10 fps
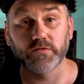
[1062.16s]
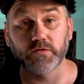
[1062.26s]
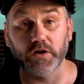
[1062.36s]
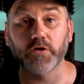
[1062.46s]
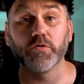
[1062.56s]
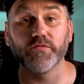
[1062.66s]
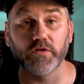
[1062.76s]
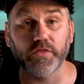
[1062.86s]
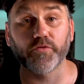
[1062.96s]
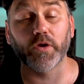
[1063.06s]
than
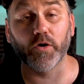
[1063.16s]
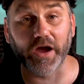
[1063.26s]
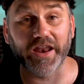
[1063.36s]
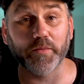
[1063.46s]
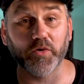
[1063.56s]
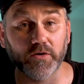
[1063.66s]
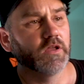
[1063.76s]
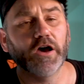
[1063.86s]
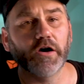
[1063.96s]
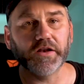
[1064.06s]
equivalent 308 ammo.
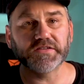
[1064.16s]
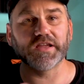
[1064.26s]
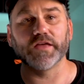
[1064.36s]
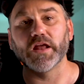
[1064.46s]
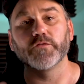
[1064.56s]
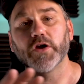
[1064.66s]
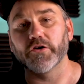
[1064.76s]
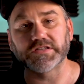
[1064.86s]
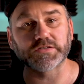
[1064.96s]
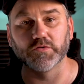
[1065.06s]
Now, I understand that'll
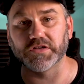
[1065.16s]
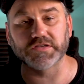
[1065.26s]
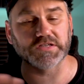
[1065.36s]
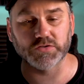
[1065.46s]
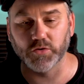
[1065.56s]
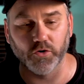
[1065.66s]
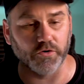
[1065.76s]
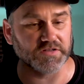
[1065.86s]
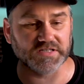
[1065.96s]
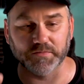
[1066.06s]
vary store to
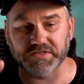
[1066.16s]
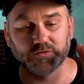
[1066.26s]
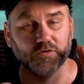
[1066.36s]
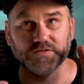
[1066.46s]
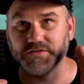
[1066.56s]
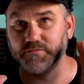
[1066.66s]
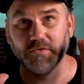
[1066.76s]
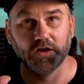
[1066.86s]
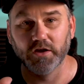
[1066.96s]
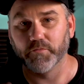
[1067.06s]
store, and some stores are
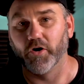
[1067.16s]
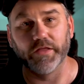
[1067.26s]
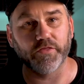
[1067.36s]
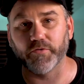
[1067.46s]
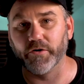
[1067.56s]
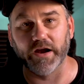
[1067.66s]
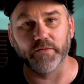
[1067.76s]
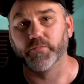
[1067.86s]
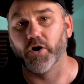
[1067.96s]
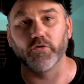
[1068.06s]
buying 308
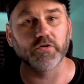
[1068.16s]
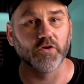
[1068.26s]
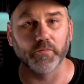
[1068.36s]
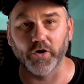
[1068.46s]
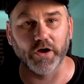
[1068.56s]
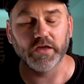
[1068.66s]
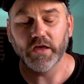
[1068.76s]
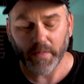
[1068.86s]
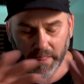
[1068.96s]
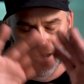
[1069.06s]
in bulk and not buying.
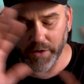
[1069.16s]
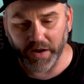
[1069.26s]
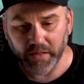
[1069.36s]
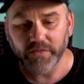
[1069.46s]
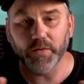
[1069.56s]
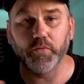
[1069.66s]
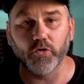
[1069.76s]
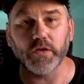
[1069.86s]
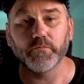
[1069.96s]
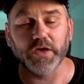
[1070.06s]
Anyway, the
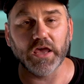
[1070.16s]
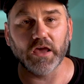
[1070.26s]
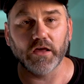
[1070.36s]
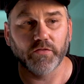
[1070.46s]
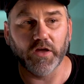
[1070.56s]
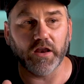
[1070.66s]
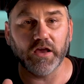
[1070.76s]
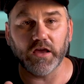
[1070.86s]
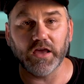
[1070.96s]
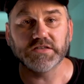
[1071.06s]
point being that
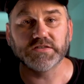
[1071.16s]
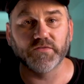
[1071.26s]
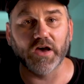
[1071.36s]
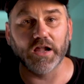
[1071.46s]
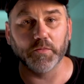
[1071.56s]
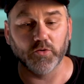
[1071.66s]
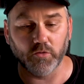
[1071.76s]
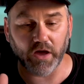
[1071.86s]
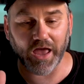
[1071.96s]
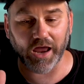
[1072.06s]
it is
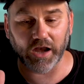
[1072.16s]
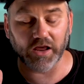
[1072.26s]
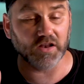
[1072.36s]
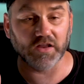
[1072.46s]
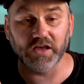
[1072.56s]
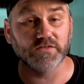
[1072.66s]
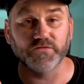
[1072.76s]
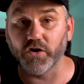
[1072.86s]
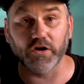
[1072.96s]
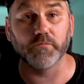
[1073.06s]
available and it is
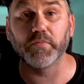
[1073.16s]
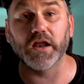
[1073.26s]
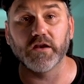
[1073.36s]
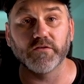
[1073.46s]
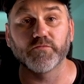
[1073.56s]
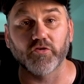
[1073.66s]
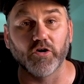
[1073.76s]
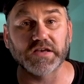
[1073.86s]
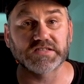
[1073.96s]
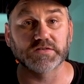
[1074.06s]
very competitive
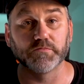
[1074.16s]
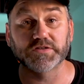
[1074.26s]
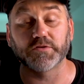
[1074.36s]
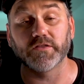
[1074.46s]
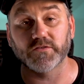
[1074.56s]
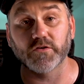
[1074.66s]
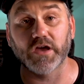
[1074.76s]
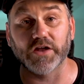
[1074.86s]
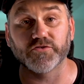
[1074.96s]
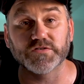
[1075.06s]
price between the two
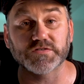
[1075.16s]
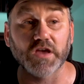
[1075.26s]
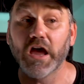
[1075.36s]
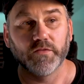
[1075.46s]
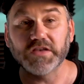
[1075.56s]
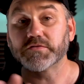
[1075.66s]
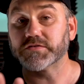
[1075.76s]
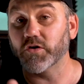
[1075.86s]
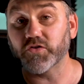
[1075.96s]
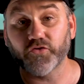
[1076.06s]
cartridges. This
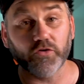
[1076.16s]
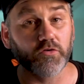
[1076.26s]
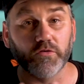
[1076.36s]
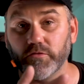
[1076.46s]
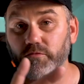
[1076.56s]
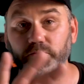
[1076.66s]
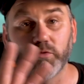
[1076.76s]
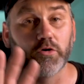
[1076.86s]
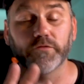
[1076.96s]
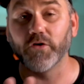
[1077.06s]
was not true
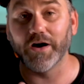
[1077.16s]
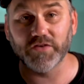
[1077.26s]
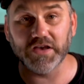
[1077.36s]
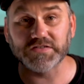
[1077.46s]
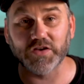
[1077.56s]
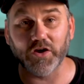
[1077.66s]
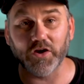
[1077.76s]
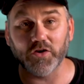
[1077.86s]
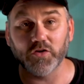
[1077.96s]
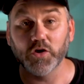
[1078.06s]
4 or 5 years
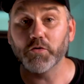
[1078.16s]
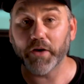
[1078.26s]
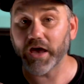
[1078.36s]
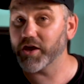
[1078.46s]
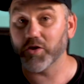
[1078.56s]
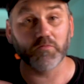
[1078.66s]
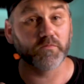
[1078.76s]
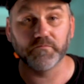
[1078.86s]
ago. You were paying